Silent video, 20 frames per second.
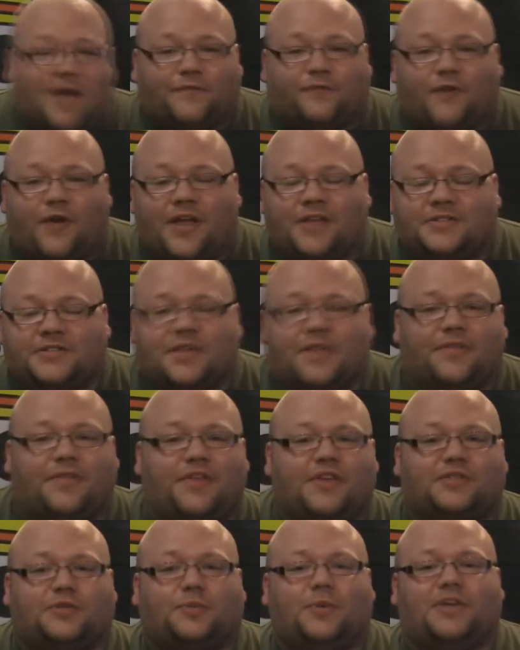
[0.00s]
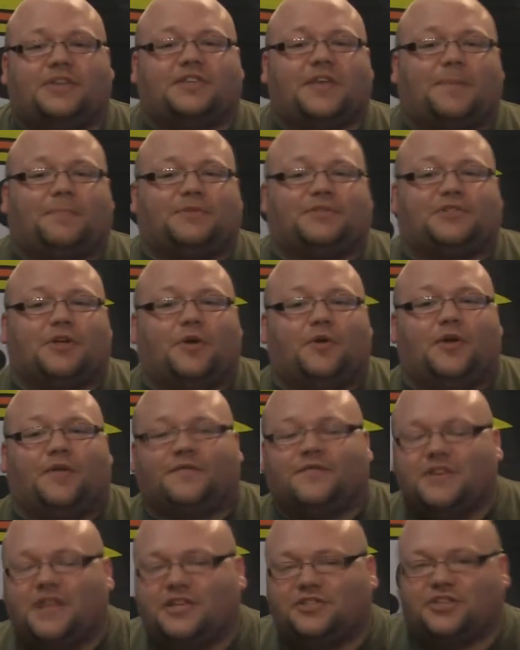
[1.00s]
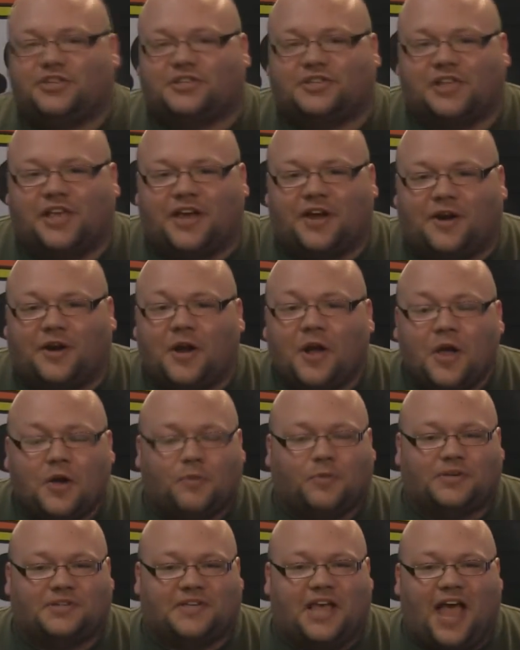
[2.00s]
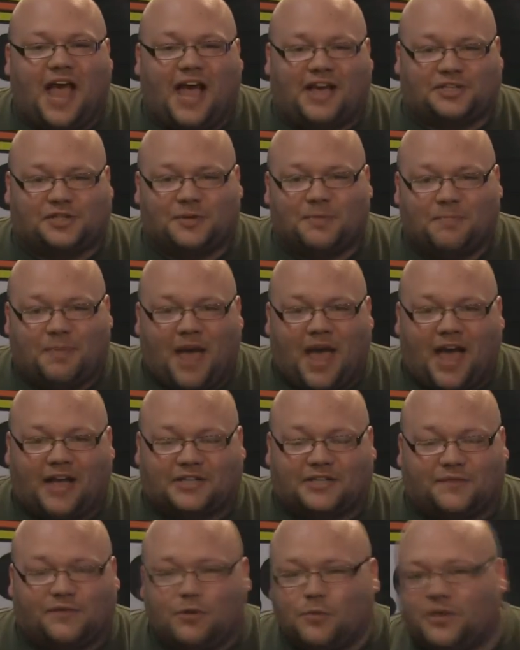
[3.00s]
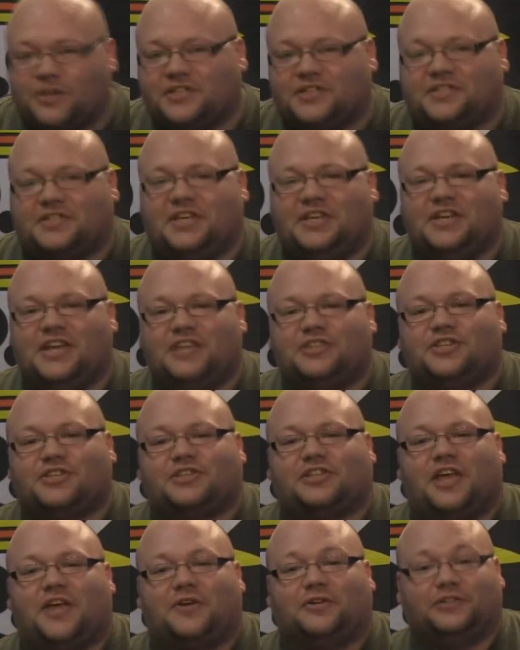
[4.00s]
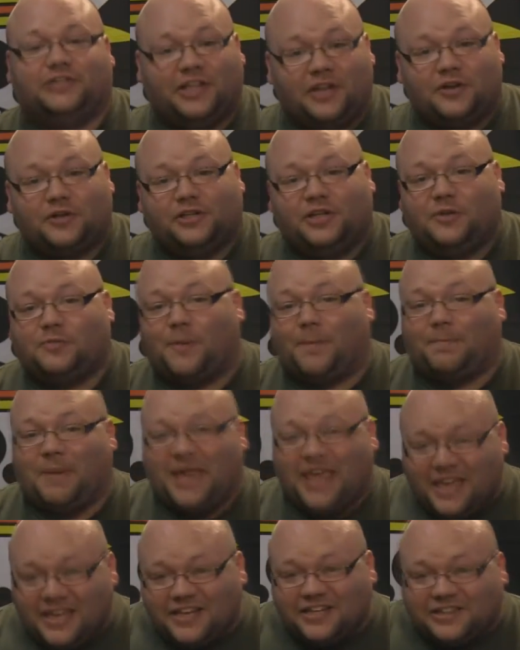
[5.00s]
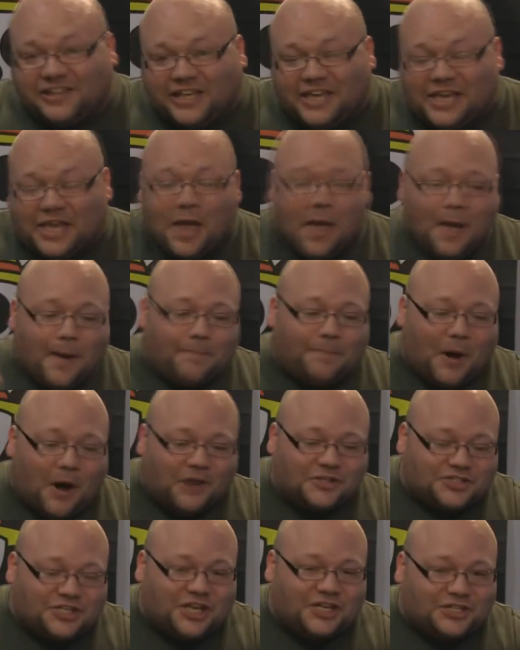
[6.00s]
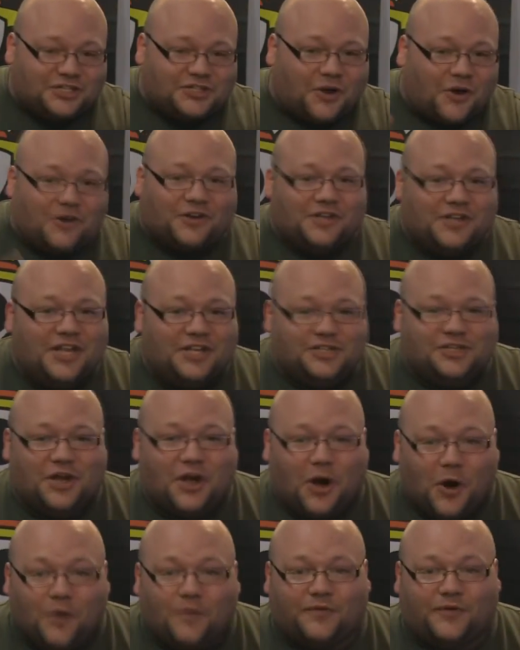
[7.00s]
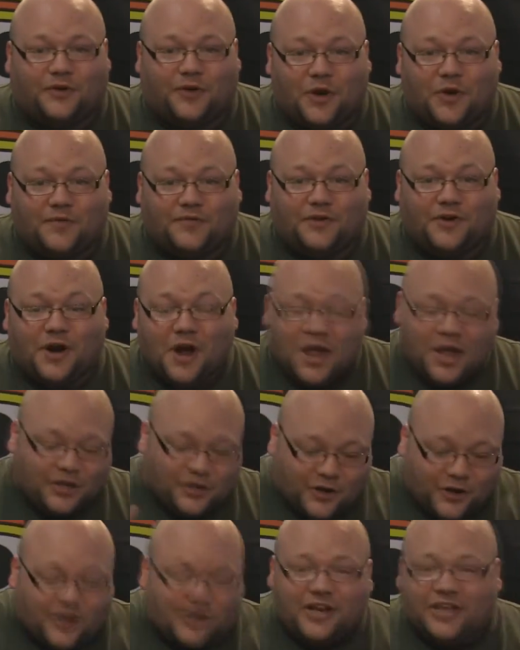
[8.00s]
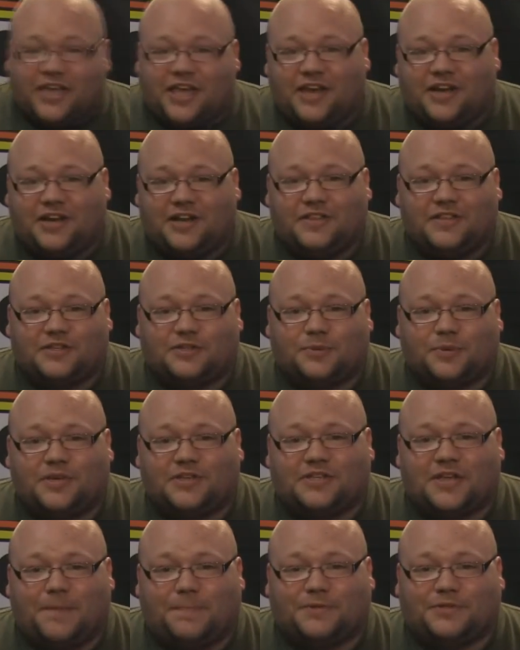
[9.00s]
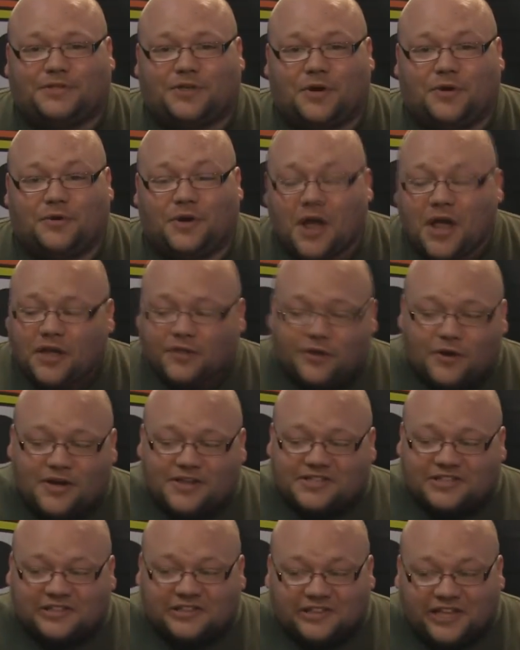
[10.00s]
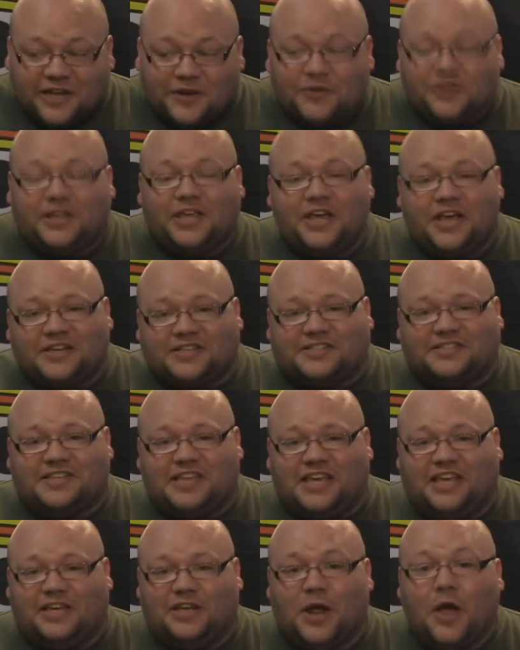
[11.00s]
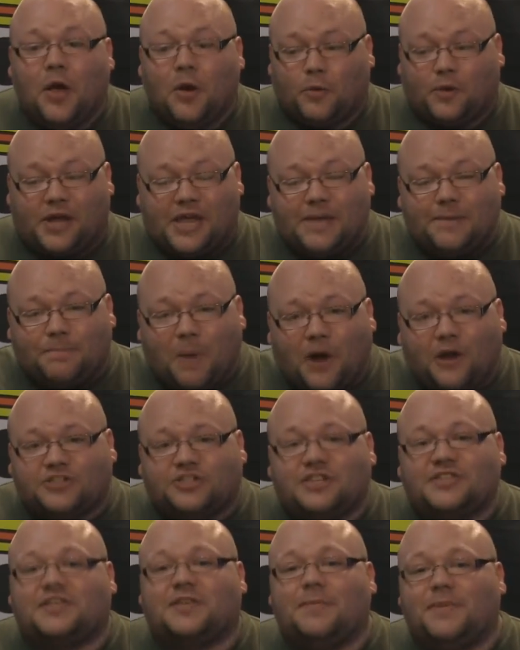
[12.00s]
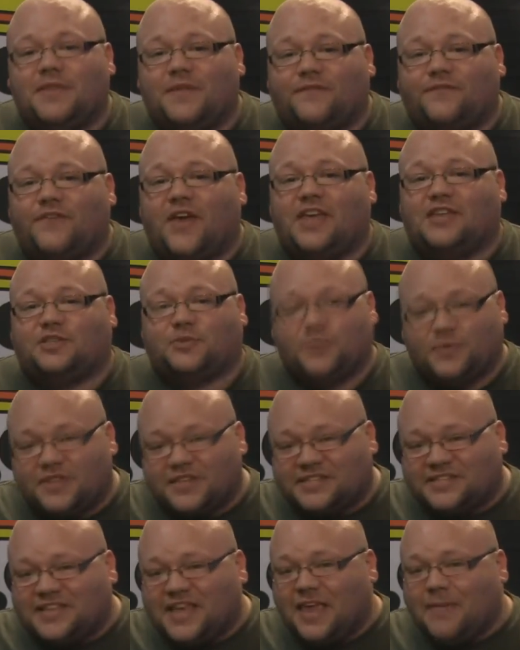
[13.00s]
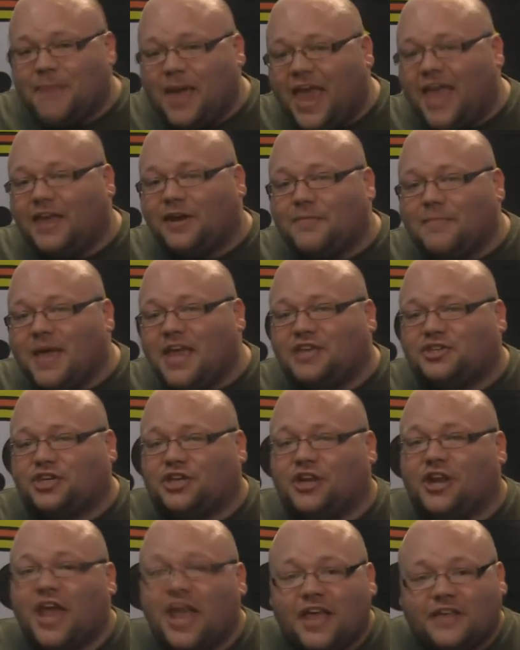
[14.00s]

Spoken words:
my friends, this week's episode of Ninja Slayer was action-packed. If you wanted to see Ninja Slayer literally repeatedly punching Dark Ninja over and over, you're gonna get it in this week's episode. There is literally a scene where he punches him in the face with the same animation.